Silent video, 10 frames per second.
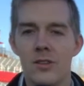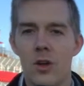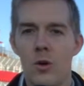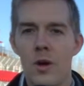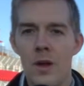
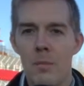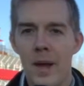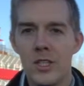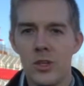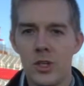So
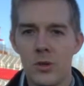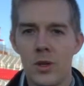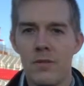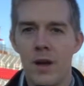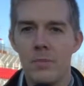make sure you
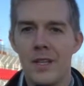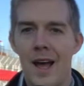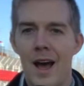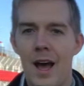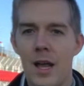live up to
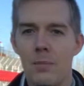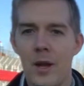that hype.